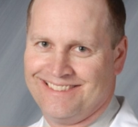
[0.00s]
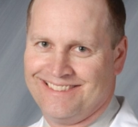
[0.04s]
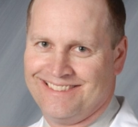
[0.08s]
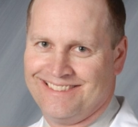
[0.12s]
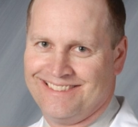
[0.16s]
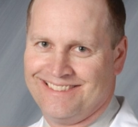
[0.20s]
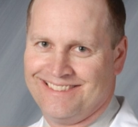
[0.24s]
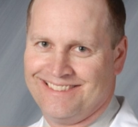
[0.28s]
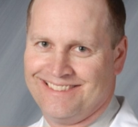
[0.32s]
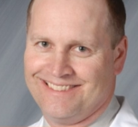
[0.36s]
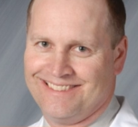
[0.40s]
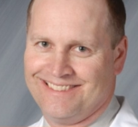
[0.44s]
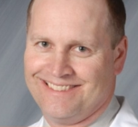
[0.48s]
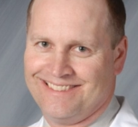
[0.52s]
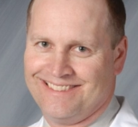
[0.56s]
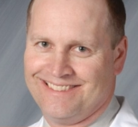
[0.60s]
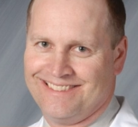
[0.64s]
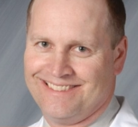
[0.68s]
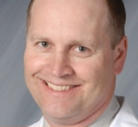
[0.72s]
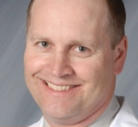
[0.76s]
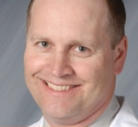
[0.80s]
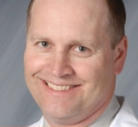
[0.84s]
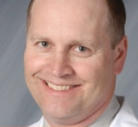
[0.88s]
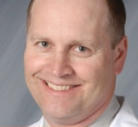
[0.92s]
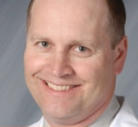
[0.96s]

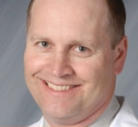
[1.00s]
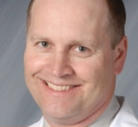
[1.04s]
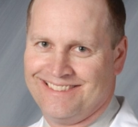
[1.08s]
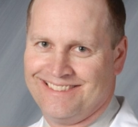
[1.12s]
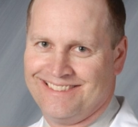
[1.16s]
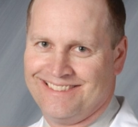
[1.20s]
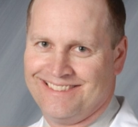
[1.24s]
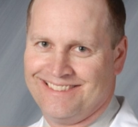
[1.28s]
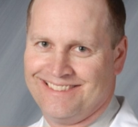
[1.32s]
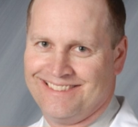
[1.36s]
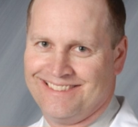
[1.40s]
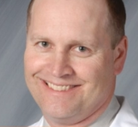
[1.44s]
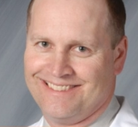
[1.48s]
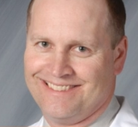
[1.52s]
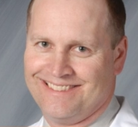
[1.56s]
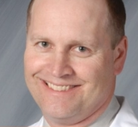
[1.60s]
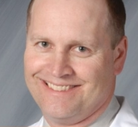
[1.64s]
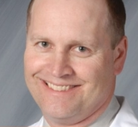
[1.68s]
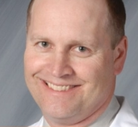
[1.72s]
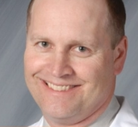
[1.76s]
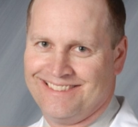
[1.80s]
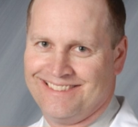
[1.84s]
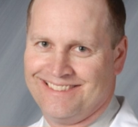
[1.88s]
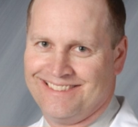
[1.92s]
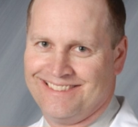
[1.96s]

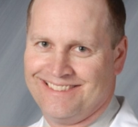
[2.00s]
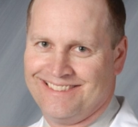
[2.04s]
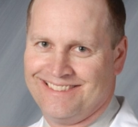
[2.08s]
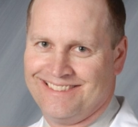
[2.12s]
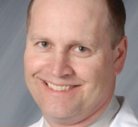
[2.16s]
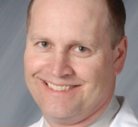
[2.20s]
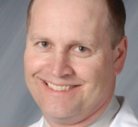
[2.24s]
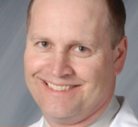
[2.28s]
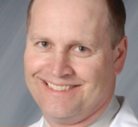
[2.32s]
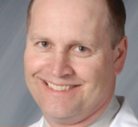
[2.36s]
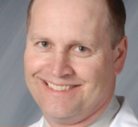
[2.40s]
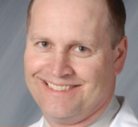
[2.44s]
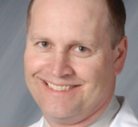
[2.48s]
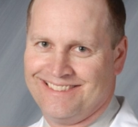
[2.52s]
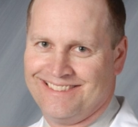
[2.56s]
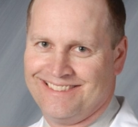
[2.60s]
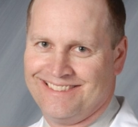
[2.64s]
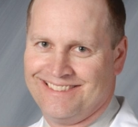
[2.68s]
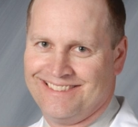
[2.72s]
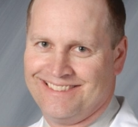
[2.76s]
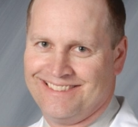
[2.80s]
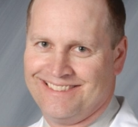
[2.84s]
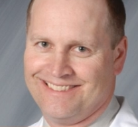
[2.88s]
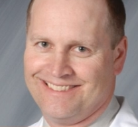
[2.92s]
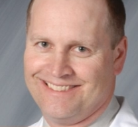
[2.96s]

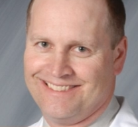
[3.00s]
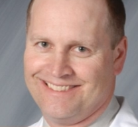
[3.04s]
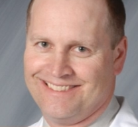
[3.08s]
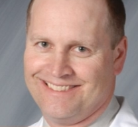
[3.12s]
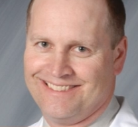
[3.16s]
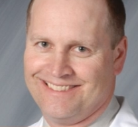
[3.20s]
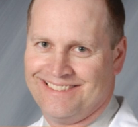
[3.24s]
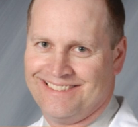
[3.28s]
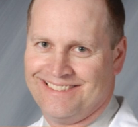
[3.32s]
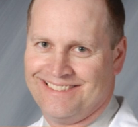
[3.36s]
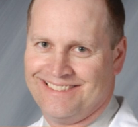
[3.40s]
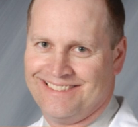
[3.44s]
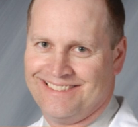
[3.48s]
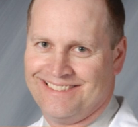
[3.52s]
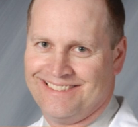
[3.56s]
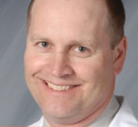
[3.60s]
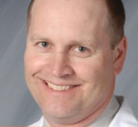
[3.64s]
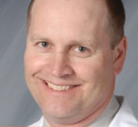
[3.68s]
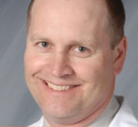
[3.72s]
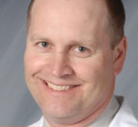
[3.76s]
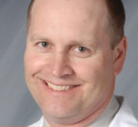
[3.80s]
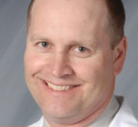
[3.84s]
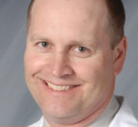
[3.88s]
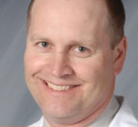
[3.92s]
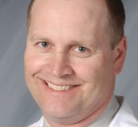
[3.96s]

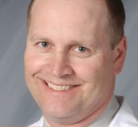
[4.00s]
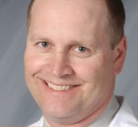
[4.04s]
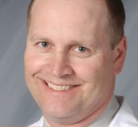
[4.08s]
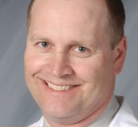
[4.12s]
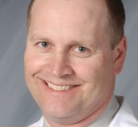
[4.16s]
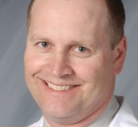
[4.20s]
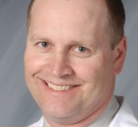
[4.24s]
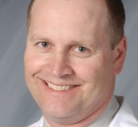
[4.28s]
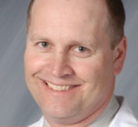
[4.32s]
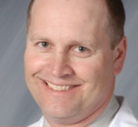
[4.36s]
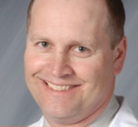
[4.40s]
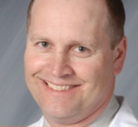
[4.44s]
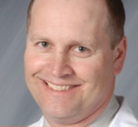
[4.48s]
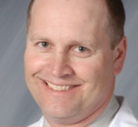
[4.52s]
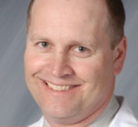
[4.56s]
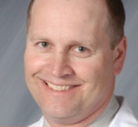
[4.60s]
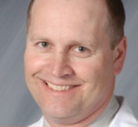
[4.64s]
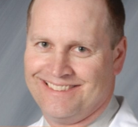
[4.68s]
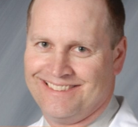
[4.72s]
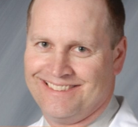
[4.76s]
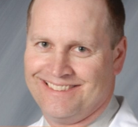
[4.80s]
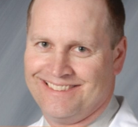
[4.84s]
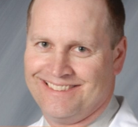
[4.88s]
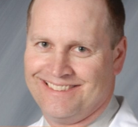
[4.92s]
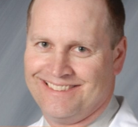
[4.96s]

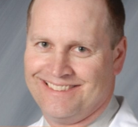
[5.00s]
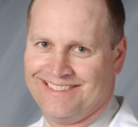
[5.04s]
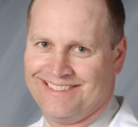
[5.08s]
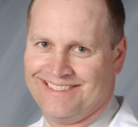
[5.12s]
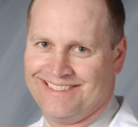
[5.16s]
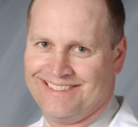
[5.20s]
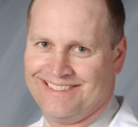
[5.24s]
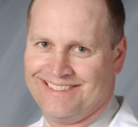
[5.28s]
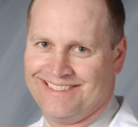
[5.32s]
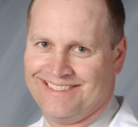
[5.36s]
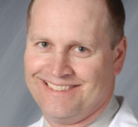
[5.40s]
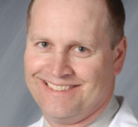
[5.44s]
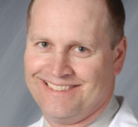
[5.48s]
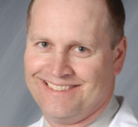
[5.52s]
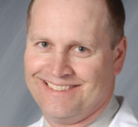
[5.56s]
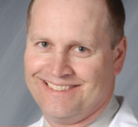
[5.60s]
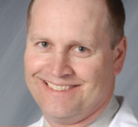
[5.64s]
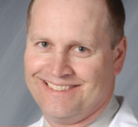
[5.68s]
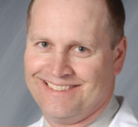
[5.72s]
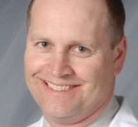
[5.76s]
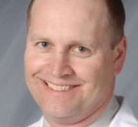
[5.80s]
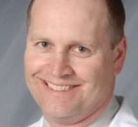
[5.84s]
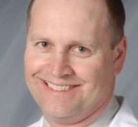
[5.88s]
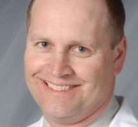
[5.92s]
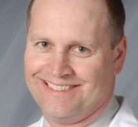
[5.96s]

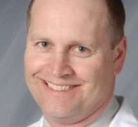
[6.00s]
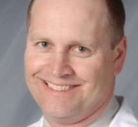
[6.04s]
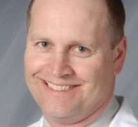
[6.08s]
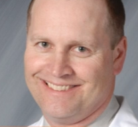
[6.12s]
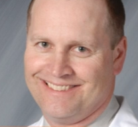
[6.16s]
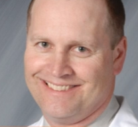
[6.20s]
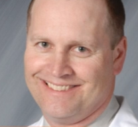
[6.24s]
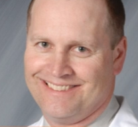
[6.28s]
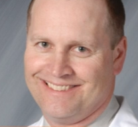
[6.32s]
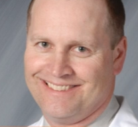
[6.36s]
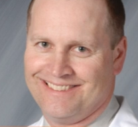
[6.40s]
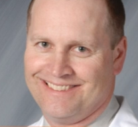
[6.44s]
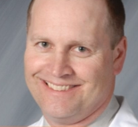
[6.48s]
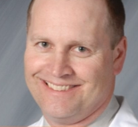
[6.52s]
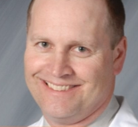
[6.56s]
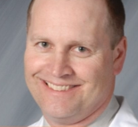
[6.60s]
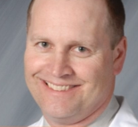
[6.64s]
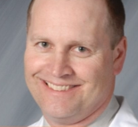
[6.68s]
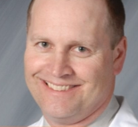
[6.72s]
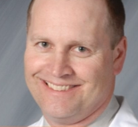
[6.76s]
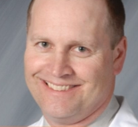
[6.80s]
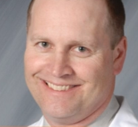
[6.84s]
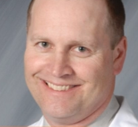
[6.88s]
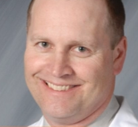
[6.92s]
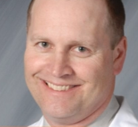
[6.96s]

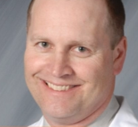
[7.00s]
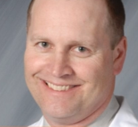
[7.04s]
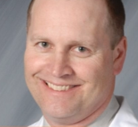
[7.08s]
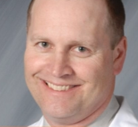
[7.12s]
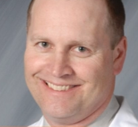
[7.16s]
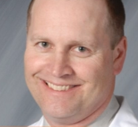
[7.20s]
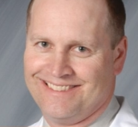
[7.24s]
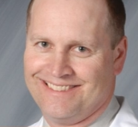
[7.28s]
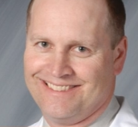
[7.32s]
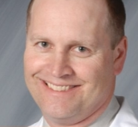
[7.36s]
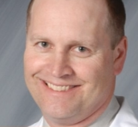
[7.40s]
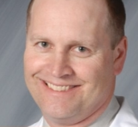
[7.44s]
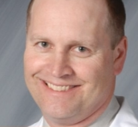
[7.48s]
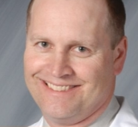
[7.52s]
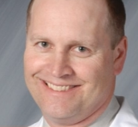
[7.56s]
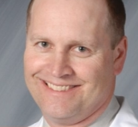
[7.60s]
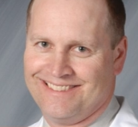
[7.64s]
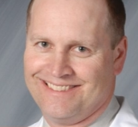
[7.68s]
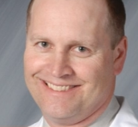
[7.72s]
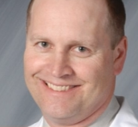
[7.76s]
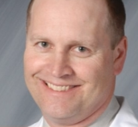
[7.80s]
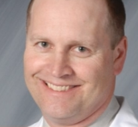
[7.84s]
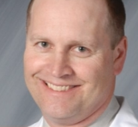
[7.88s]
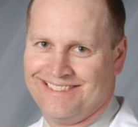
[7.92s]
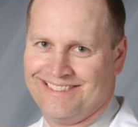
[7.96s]
[no speech]